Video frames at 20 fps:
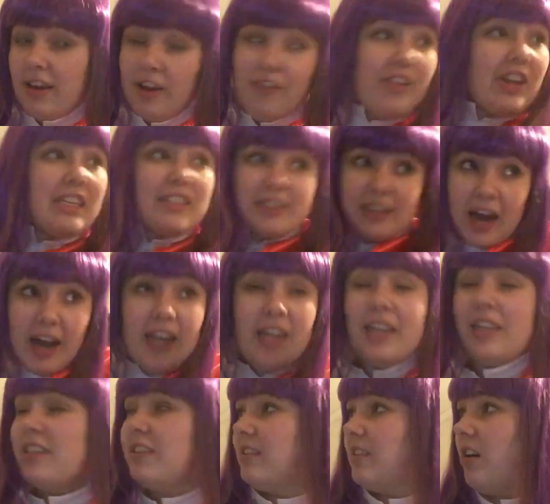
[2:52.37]
If
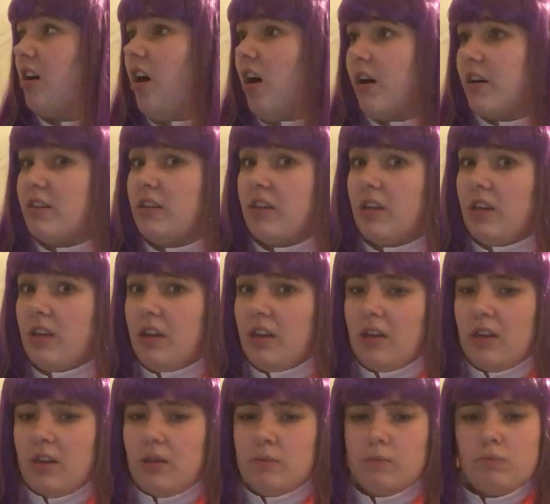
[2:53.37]
anxiety is gone,
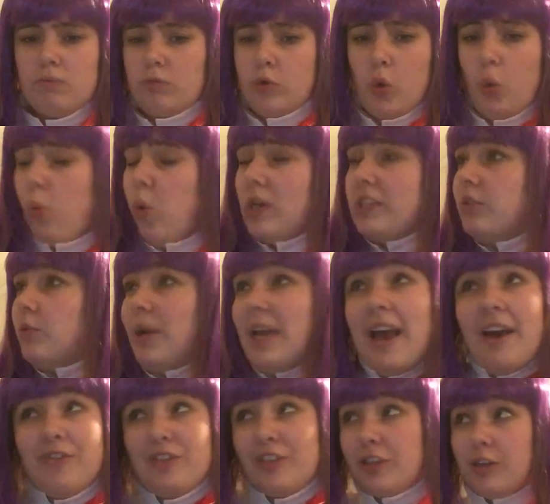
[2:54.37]
what do we
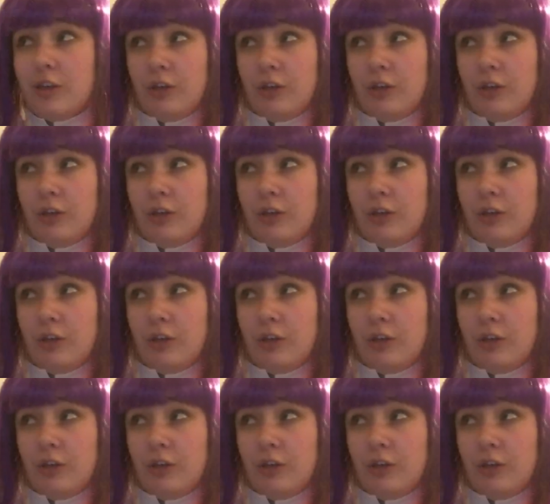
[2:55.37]
have to